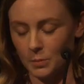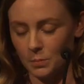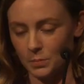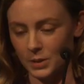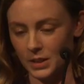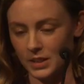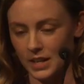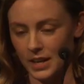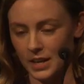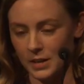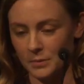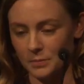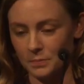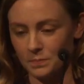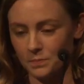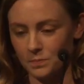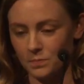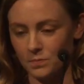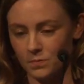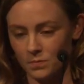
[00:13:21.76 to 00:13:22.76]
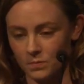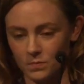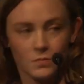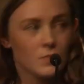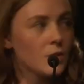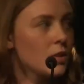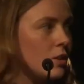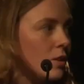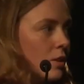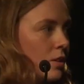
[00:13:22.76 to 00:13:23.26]
but
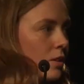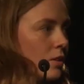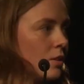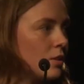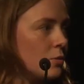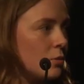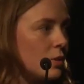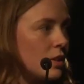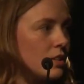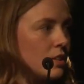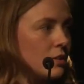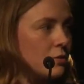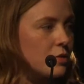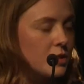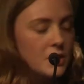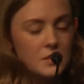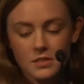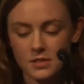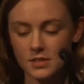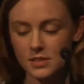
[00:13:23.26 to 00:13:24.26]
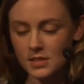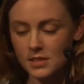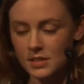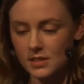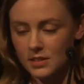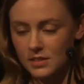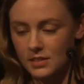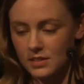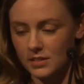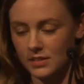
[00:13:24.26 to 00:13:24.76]
with a
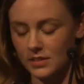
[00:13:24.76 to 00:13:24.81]
difference.